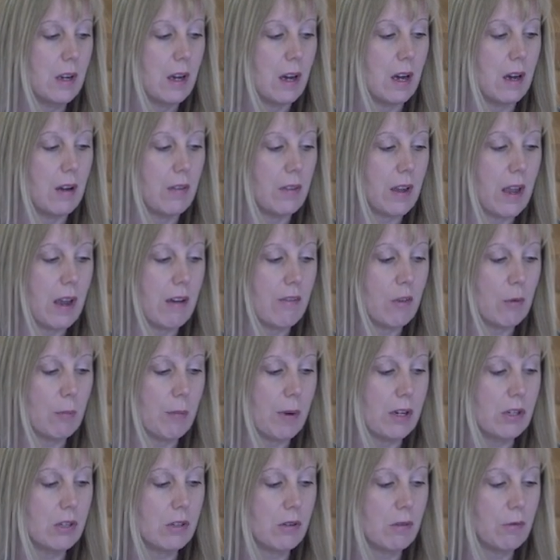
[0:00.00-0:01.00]
The
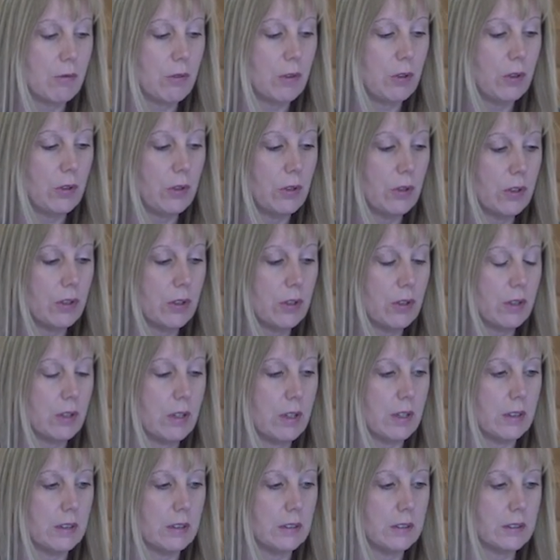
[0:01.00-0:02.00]
affirmation folder
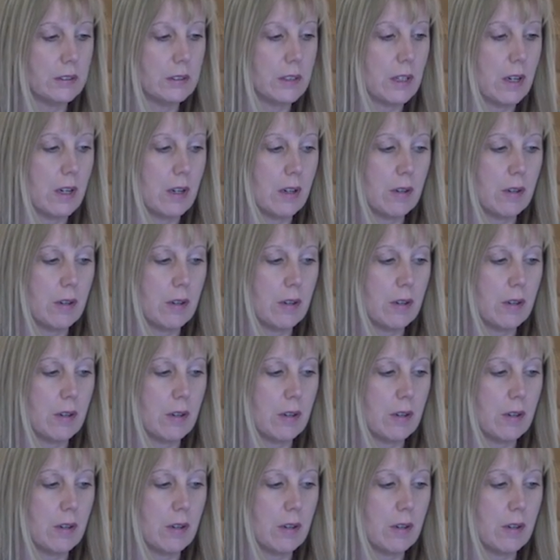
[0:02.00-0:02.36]
is